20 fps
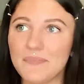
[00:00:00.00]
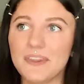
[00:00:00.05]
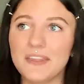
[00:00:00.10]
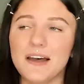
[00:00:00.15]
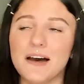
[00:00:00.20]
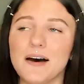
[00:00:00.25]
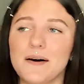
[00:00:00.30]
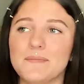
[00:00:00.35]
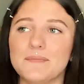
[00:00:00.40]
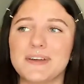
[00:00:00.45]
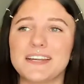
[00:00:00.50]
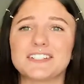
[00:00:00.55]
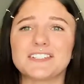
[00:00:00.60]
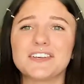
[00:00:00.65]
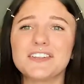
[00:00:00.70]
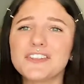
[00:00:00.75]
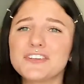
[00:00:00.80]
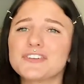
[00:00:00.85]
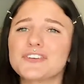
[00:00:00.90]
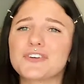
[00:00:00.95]
Like
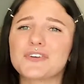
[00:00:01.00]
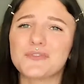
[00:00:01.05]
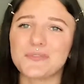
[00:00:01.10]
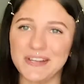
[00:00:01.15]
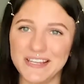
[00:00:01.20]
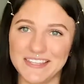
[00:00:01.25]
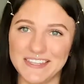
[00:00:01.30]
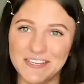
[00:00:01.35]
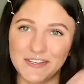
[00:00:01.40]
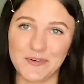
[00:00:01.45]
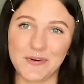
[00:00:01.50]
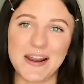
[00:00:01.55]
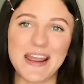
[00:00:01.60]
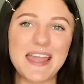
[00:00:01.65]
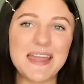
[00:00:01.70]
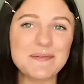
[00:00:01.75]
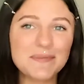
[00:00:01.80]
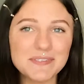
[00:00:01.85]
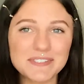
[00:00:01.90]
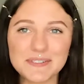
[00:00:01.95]
to the degree that you are
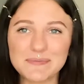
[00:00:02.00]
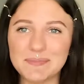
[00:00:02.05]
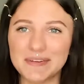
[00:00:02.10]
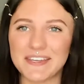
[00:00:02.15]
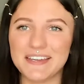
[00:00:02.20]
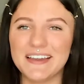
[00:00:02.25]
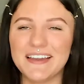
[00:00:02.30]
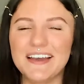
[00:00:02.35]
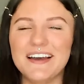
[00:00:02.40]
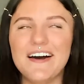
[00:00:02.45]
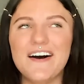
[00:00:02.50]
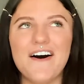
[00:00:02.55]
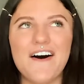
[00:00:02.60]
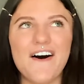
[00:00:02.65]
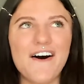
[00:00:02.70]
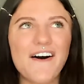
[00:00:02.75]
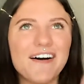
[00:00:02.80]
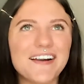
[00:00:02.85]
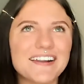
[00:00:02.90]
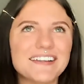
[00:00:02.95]
able to be
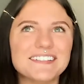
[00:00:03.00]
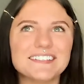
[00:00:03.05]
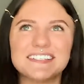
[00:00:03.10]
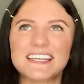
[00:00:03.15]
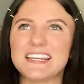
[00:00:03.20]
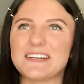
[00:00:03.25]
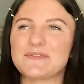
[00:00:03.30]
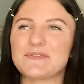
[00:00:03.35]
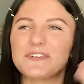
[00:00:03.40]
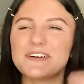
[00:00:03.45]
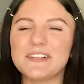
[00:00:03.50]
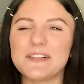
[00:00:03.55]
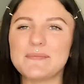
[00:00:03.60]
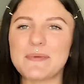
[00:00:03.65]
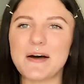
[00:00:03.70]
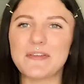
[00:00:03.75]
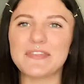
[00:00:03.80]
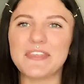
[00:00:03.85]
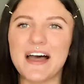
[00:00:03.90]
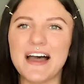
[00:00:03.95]
honest and real
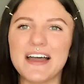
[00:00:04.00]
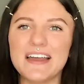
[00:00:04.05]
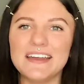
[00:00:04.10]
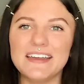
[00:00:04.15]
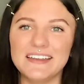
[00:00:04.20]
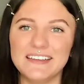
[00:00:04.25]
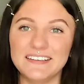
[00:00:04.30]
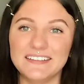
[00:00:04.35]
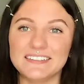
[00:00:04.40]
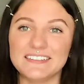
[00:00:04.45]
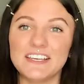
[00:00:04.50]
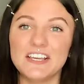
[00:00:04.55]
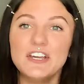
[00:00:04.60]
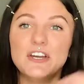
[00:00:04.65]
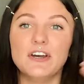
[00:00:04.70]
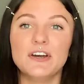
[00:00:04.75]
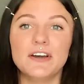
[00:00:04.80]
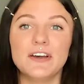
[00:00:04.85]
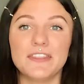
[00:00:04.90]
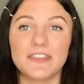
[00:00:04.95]
about that is
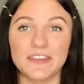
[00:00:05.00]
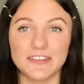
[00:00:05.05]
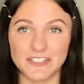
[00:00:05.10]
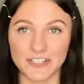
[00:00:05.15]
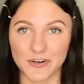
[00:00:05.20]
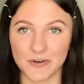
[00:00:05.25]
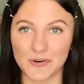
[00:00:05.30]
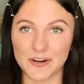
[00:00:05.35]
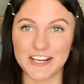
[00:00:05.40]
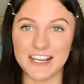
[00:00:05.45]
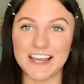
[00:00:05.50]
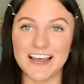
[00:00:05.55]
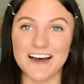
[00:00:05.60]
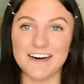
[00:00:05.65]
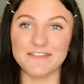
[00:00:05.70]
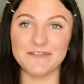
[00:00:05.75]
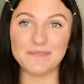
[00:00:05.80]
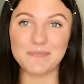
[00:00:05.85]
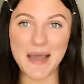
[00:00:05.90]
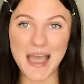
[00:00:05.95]
the degree
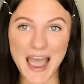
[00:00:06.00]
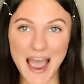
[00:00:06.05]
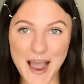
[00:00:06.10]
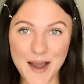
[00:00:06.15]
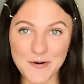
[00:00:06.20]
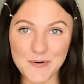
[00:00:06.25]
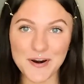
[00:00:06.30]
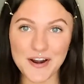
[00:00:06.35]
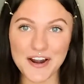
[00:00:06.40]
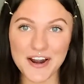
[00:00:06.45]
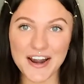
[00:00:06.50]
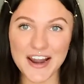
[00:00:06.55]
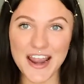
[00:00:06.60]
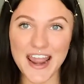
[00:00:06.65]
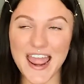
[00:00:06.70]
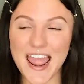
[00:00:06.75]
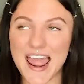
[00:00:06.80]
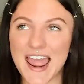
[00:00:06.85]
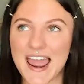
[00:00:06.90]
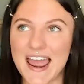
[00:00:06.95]
of
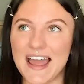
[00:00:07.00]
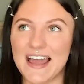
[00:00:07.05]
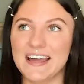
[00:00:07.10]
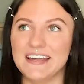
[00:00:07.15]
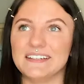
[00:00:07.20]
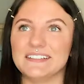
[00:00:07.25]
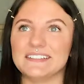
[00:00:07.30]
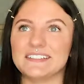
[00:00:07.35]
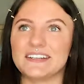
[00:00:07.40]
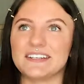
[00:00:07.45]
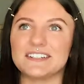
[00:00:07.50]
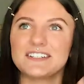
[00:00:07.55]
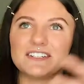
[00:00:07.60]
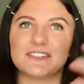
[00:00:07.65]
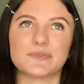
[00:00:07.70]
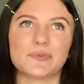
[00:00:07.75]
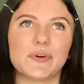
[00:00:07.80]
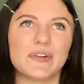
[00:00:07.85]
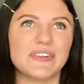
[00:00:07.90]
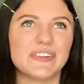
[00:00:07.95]
power and
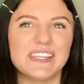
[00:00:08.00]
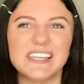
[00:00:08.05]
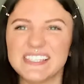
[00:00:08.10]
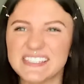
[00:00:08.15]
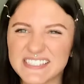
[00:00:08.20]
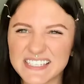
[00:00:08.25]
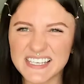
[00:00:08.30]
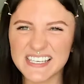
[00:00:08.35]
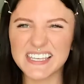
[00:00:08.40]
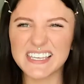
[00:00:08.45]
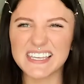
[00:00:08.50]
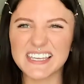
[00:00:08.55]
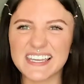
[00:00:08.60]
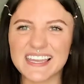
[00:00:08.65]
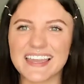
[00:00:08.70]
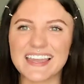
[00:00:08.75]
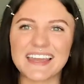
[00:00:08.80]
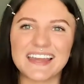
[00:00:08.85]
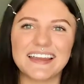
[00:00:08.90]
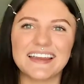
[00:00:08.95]
just
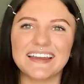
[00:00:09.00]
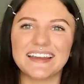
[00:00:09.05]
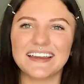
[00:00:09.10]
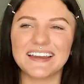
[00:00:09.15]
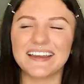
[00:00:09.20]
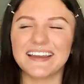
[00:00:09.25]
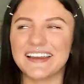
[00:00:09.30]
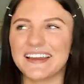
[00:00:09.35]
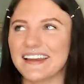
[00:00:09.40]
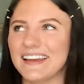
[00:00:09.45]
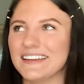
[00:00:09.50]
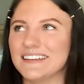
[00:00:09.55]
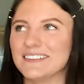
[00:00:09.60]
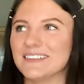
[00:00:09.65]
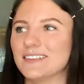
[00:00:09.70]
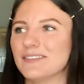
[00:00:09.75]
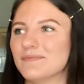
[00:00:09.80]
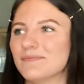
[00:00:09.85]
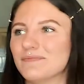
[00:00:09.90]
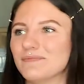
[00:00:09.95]
releasing
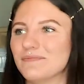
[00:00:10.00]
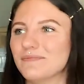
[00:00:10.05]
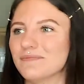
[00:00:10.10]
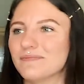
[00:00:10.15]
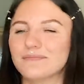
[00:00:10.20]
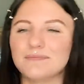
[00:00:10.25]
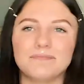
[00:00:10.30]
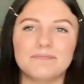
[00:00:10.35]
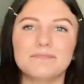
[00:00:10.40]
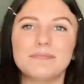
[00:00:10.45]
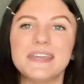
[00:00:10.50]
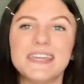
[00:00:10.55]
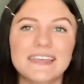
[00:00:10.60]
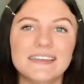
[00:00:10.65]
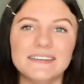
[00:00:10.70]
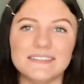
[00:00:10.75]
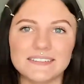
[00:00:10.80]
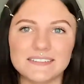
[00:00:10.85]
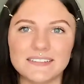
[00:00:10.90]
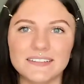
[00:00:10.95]
and
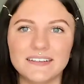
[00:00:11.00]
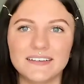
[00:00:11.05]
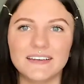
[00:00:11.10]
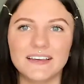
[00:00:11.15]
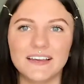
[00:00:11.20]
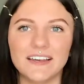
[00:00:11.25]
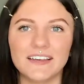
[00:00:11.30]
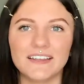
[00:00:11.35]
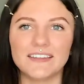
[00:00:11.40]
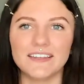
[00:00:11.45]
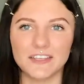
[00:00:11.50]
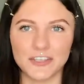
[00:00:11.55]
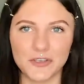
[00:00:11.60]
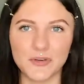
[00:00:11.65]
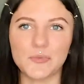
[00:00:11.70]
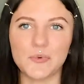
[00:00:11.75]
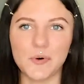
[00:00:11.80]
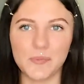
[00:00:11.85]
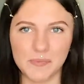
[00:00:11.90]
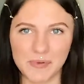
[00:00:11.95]
peace that
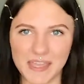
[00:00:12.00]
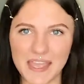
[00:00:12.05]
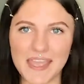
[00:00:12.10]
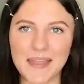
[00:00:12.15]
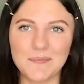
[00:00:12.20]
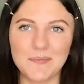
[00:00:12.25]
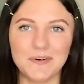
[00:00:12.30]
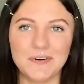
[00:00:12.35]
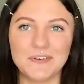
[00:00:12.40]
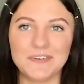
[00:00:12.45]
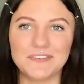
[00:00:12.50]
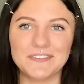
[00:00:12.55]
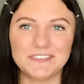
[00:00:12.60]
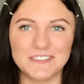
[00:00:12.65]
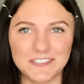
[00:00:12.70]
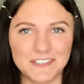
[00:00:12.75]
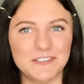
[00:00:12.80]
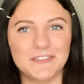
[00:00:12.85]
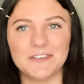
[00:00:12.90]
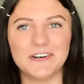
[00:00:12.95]
you will be able
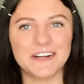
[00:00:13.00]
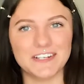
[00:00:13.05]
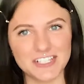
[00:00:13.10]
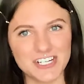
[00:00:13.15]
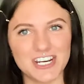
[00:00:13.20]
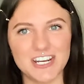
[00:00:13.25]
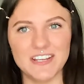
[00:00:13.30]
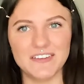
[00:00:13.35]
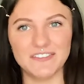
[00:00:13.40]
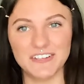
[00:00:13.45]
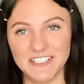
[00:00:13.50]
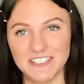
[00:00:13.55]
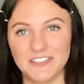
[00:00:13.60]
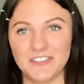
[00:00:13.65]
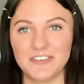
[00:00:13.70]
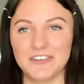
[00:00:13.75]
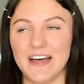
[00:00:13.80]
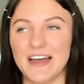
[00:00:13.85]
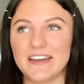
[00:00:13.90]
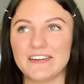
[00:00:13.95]
to achieve in
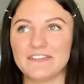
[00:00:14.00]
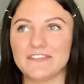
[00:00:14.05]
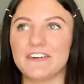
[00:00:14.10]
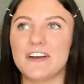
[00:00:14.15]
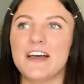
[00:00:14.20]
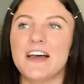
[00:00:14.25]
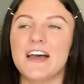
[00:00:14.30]
your life.